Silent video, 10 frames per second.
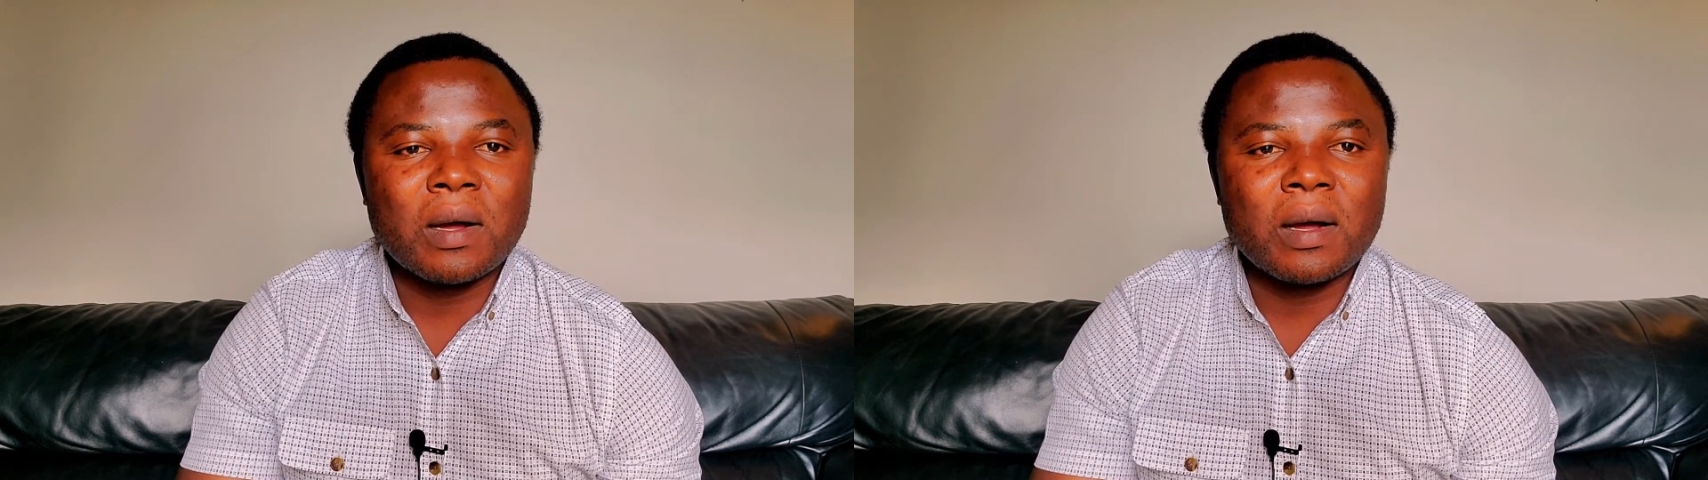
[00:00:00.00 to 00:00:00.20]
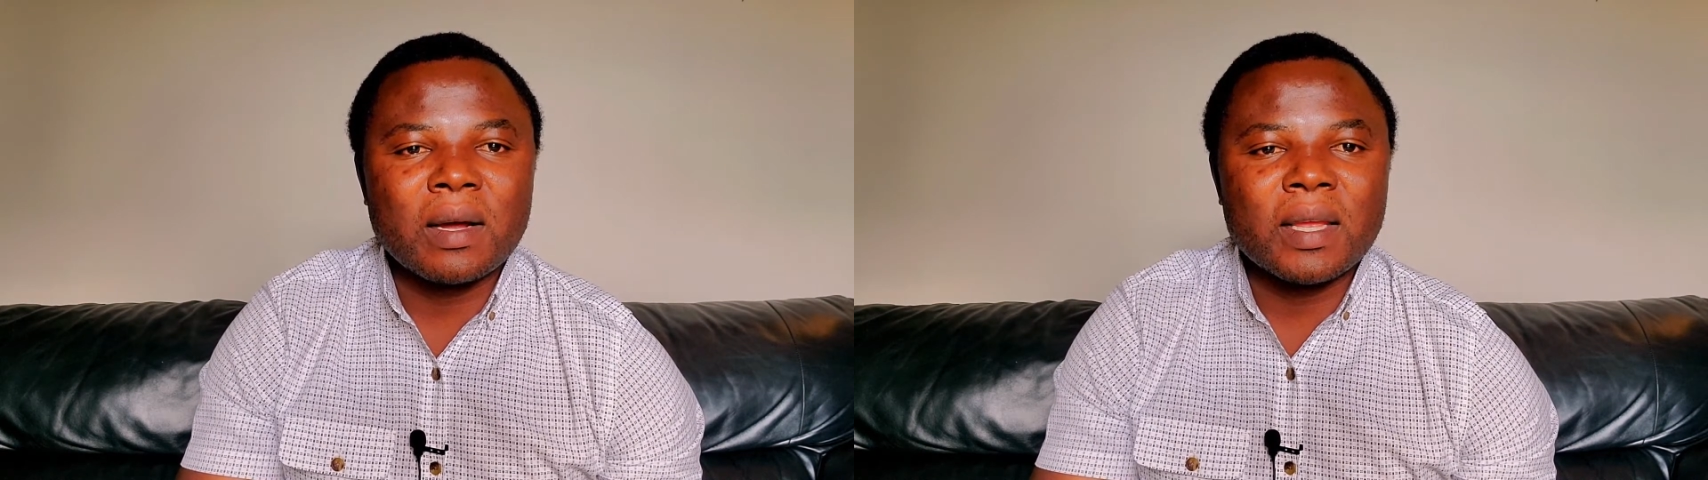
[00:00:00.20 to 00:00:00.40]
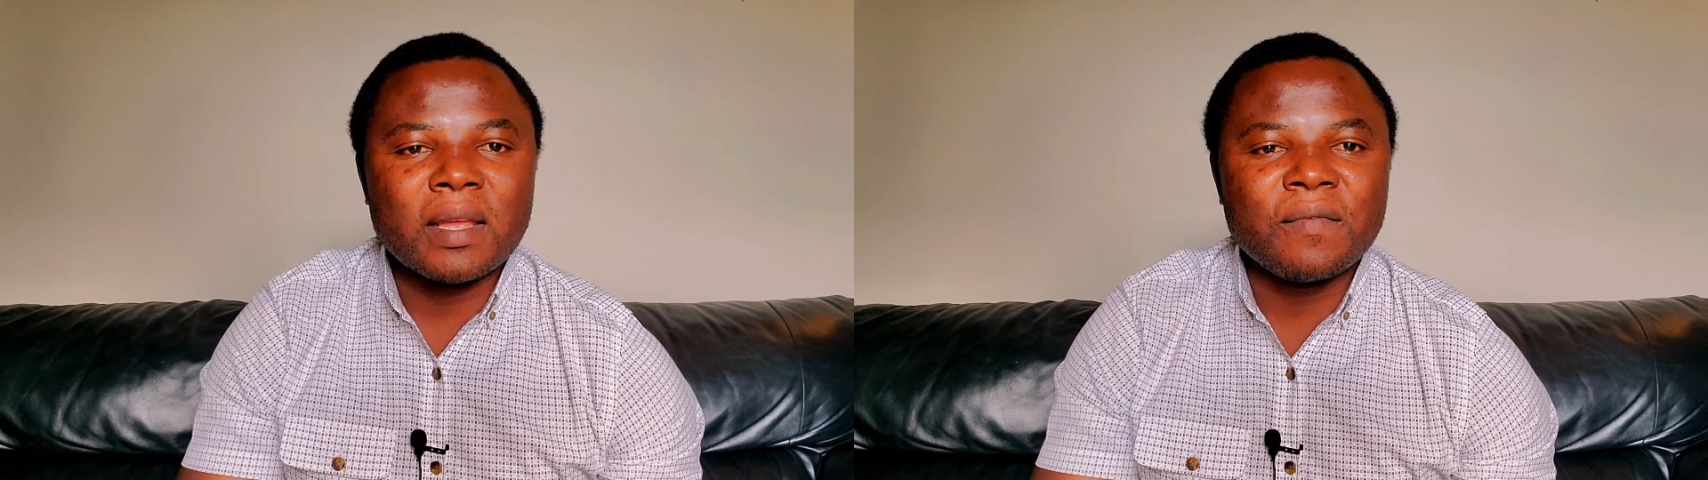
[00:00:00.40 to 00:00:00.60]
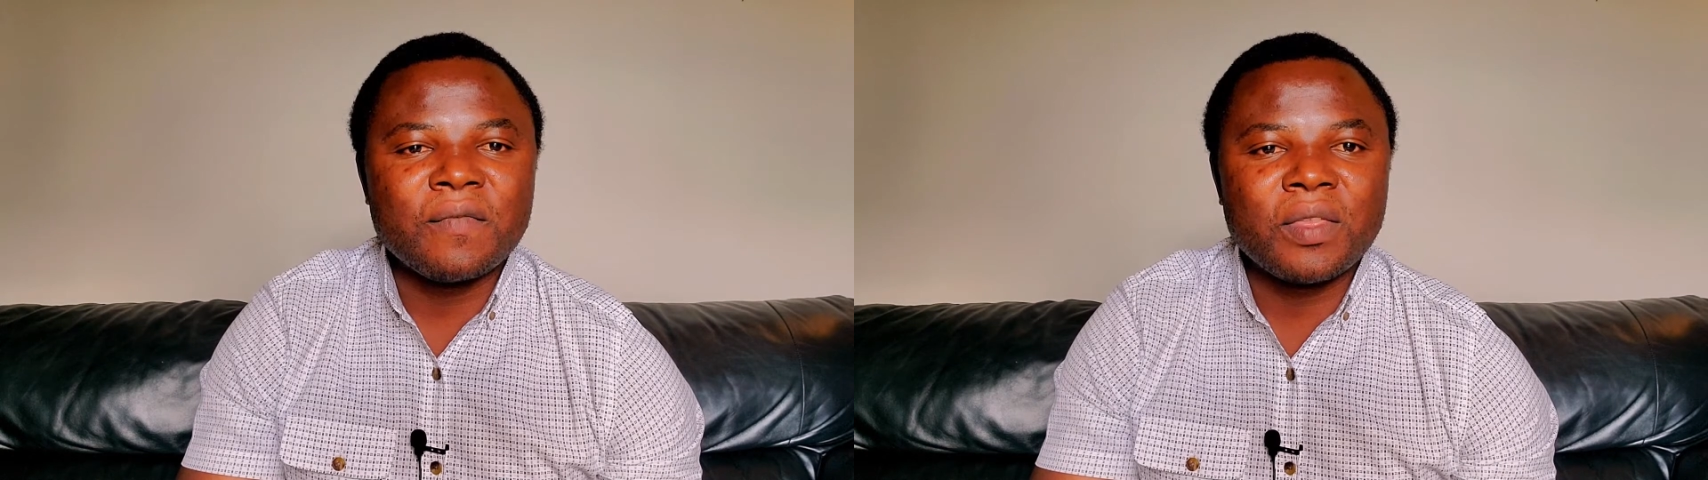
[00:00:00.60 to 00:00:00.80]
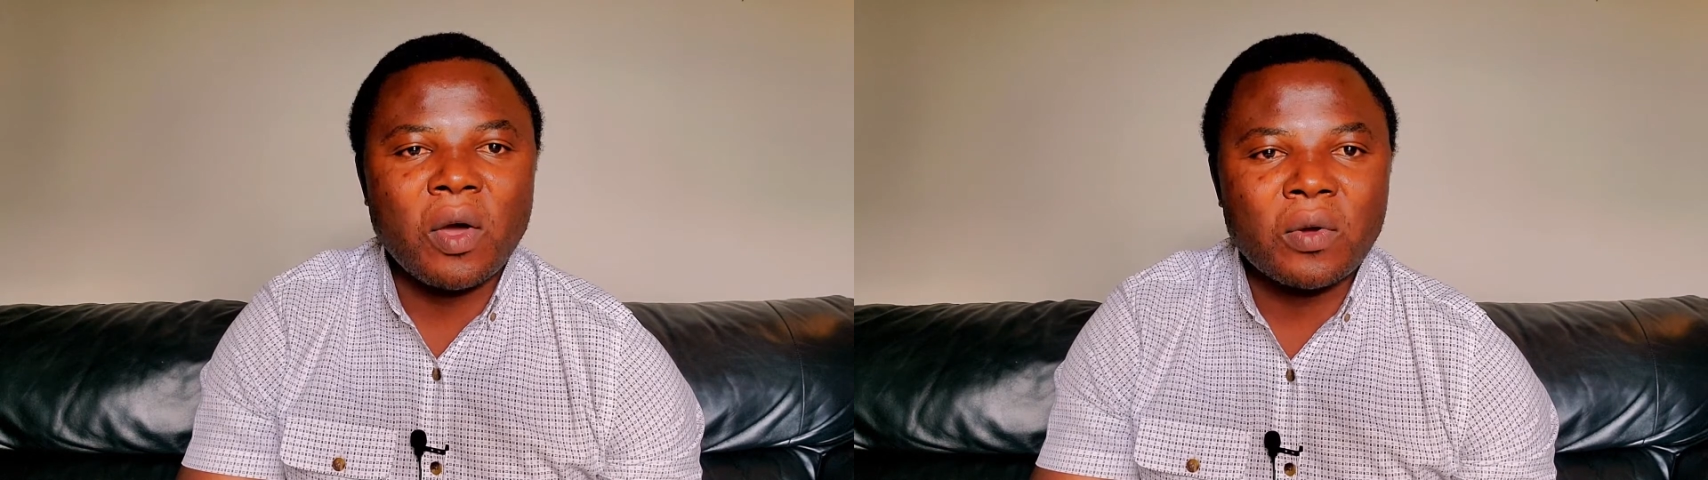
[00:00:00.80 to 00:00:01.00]
give
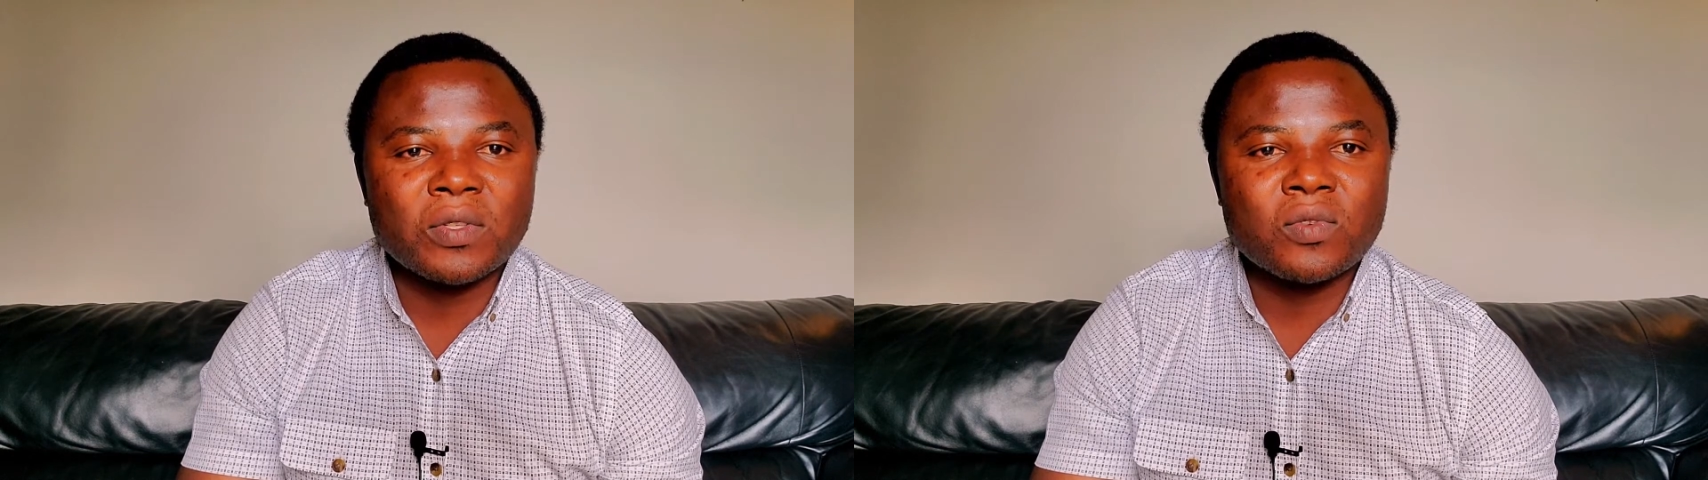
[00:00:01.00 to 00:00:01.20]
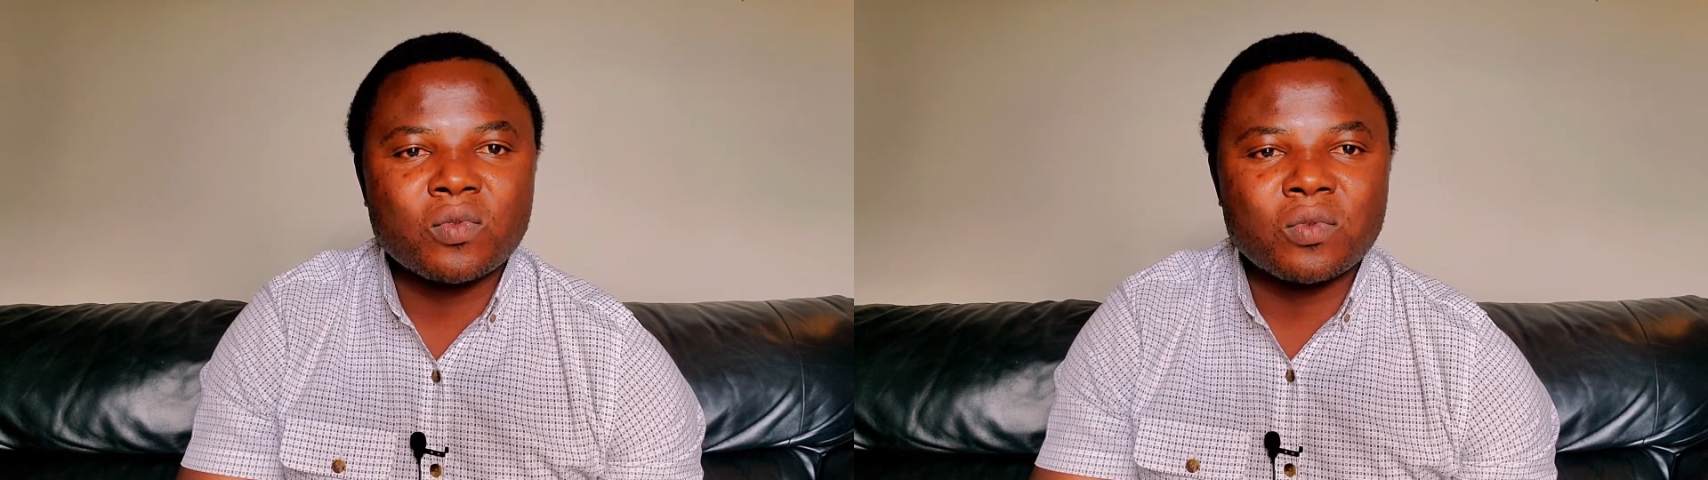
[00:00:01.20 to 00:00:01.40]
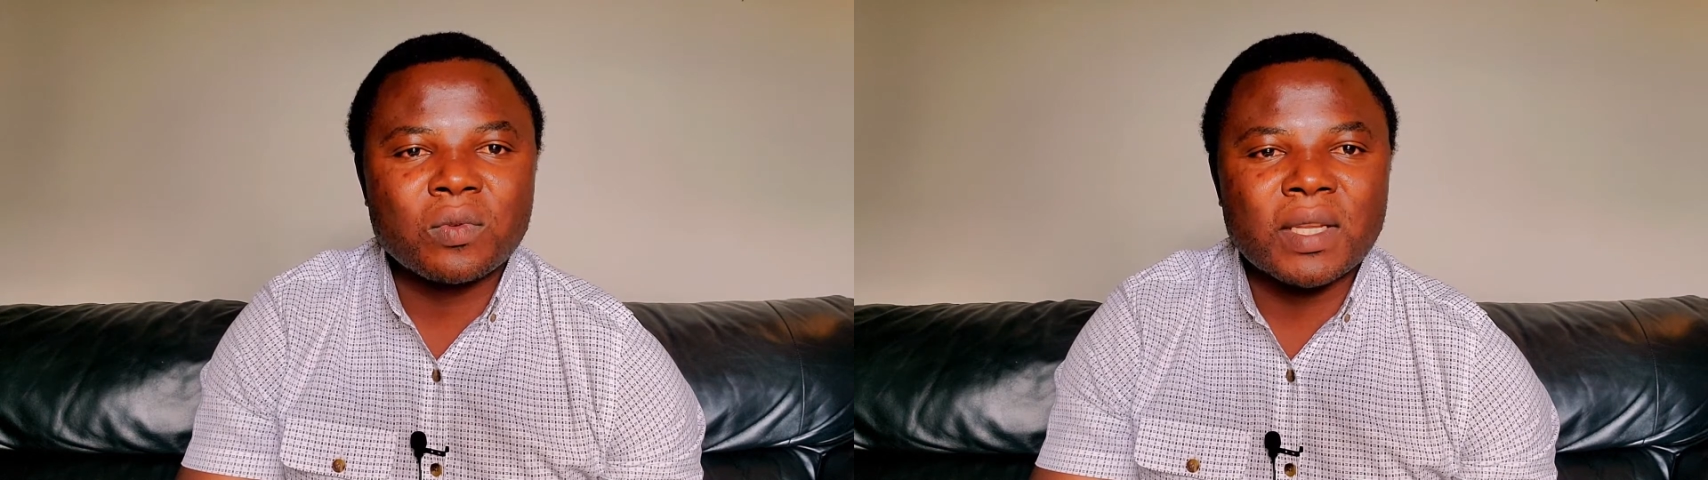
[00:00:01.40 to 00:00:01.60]
thought to